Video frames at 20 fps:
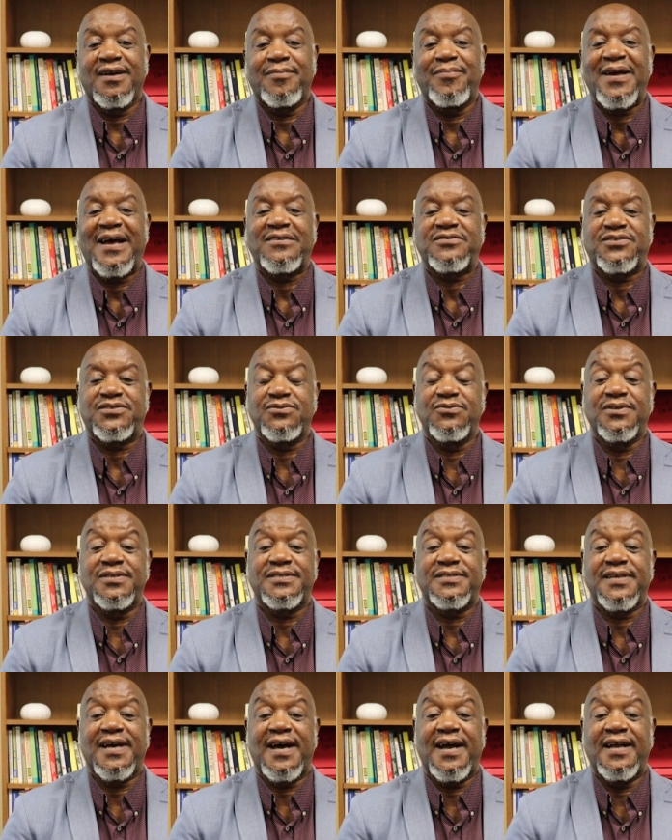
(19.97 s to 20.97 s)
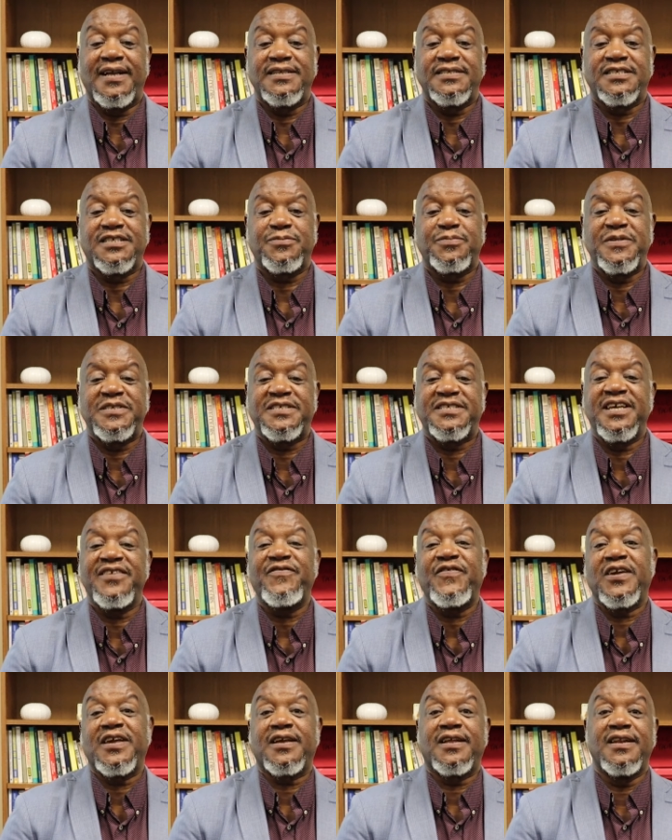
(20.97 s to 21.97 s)
about suicide,
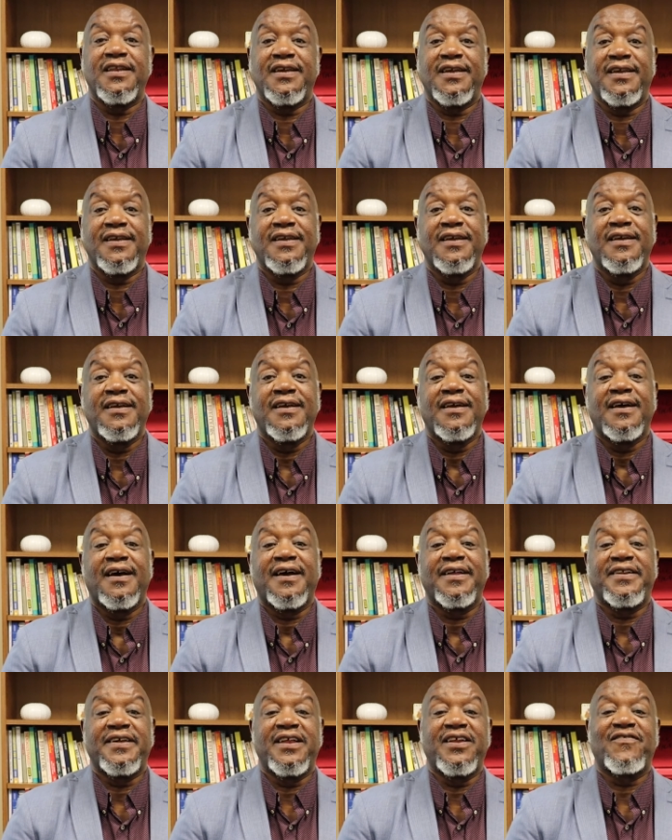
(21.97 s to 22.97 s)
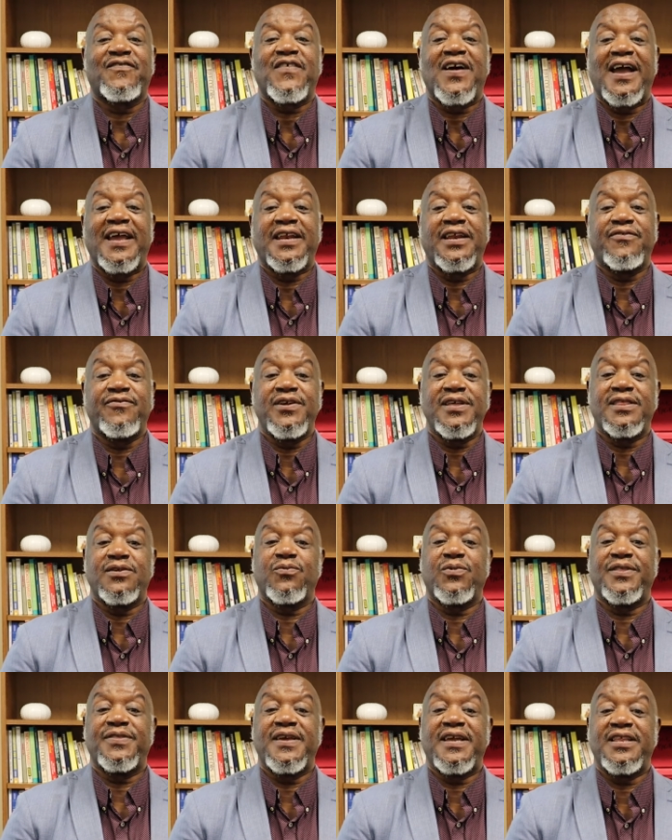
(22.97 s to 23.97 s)
specifically identifying the
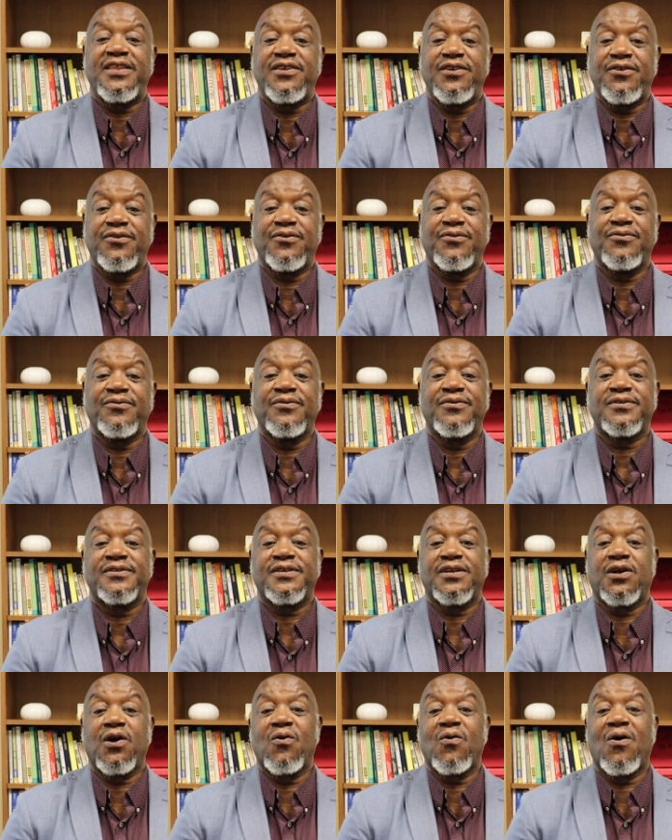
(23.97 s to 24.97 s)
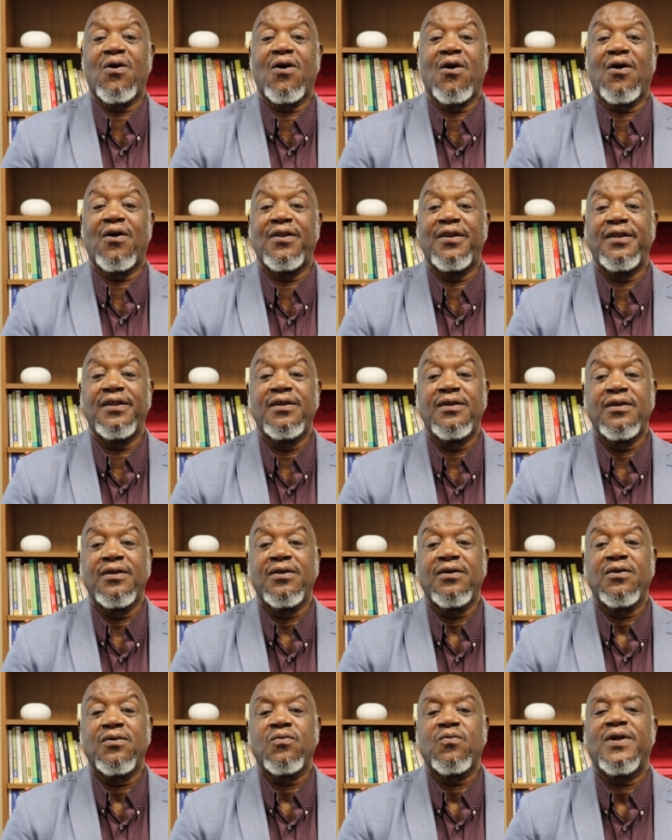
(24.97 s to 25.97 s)
reason within you to go on.
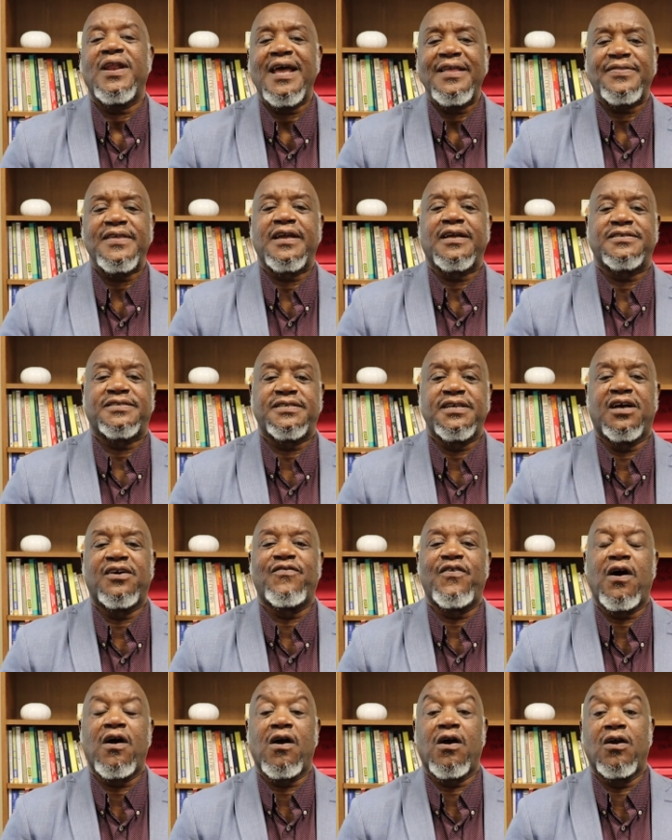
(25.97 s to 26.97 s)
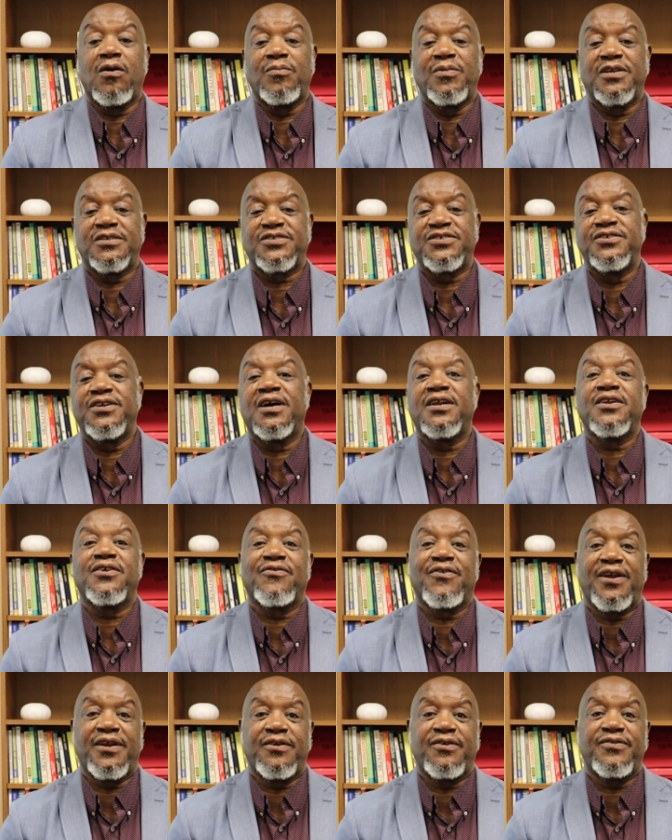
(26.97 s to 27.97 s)
When I think of self-harm, there's
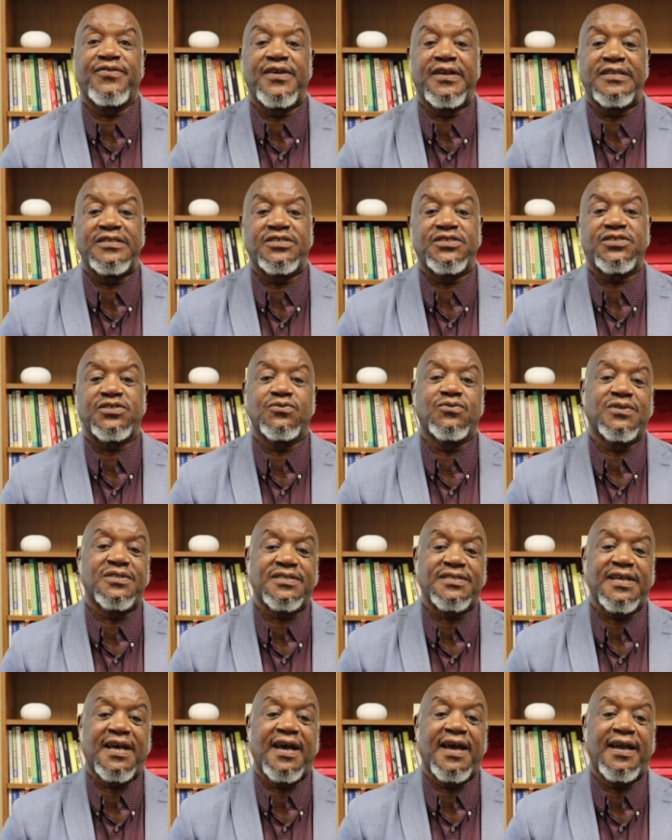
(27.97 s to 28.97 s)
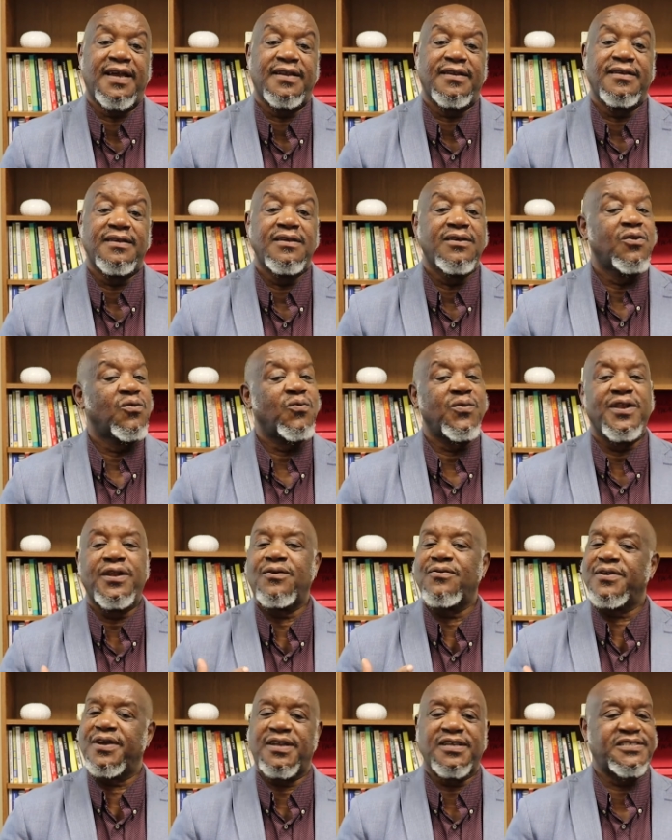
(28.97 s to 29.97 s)
none greater than suicide. We
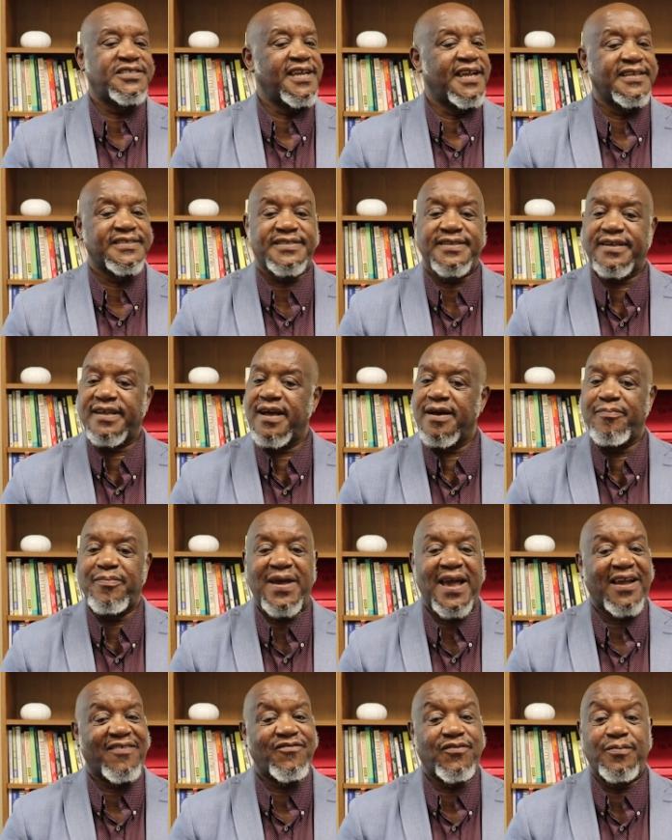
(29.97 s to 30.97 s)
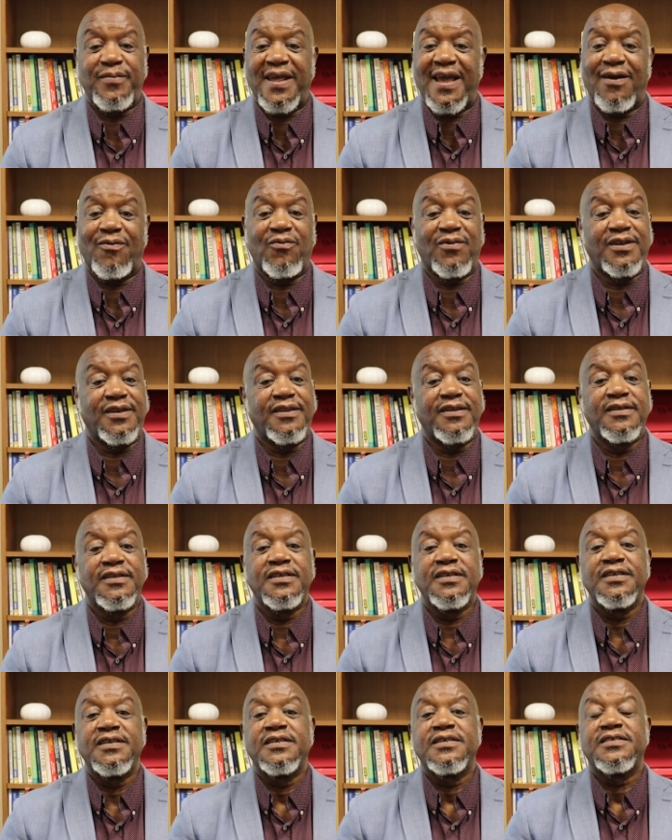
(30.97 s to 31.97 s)
don't get a chance to come back from that
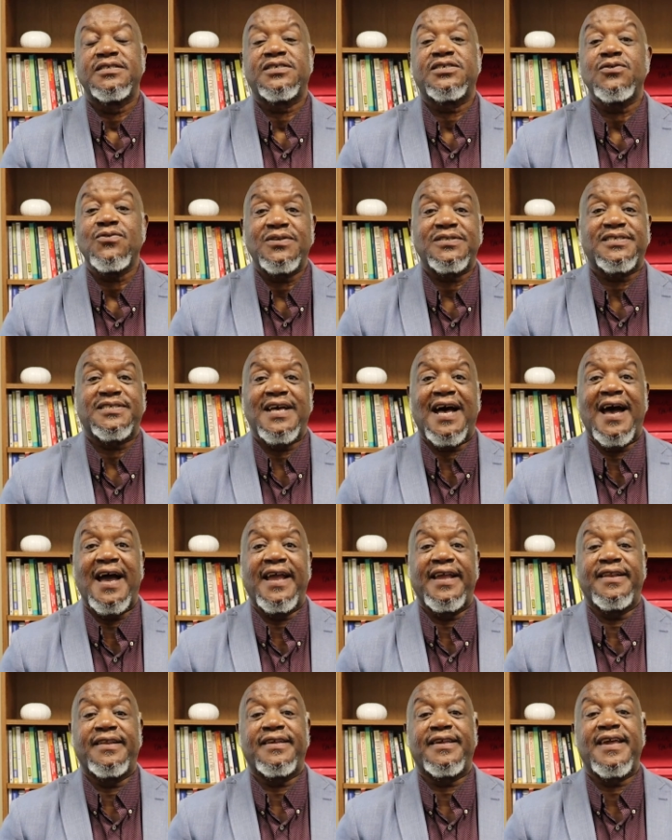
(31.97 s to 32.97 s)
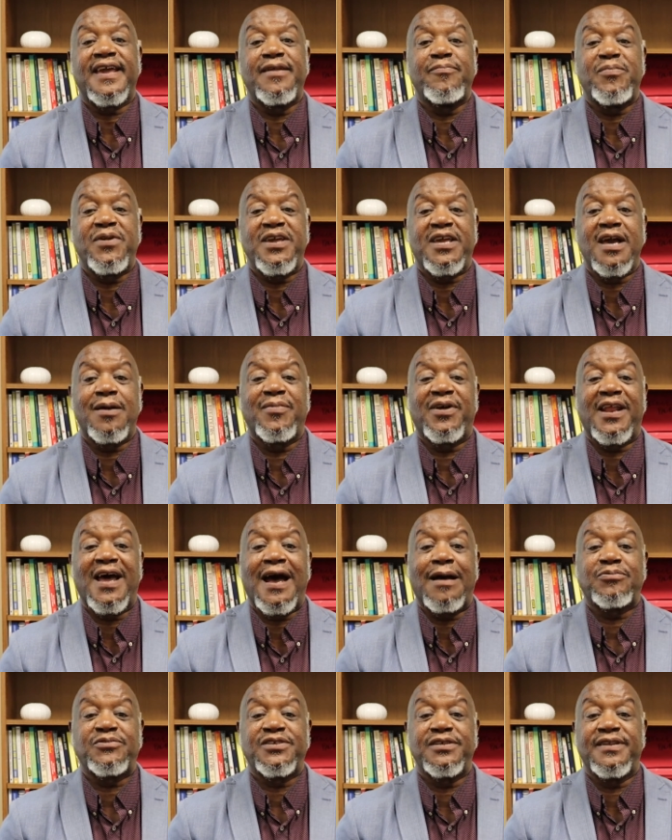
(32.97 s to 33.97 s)
one. Suicide can become an
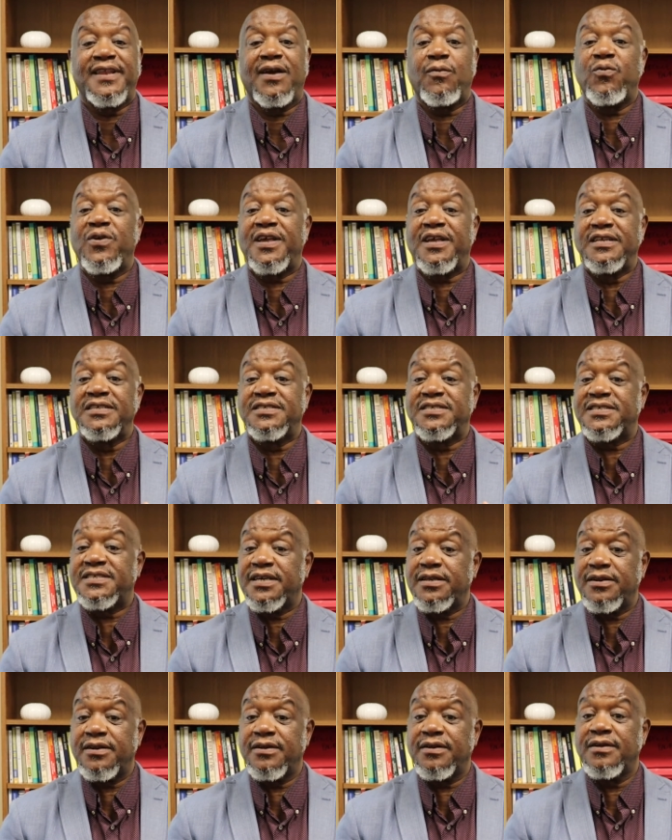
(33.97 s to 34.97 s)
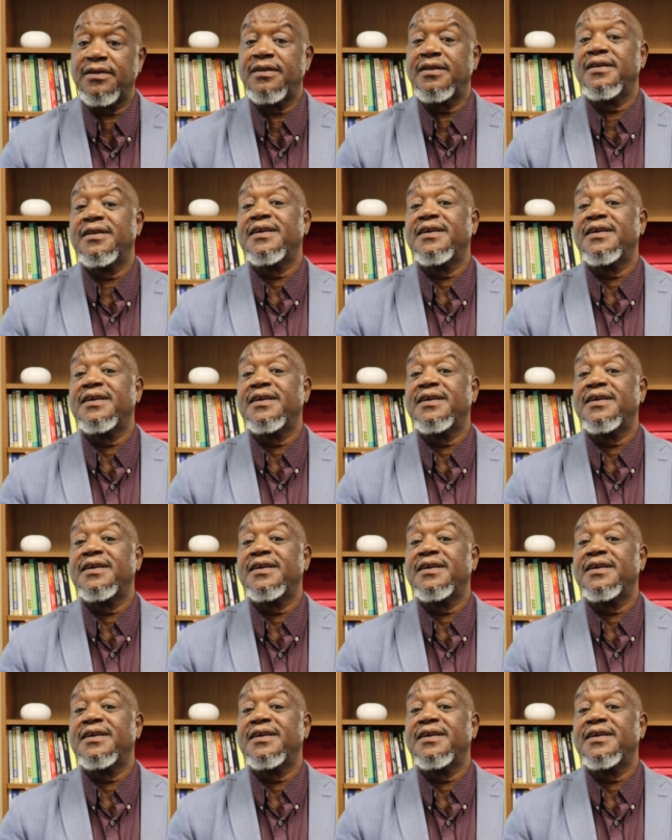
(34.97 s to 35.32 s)
option that we consider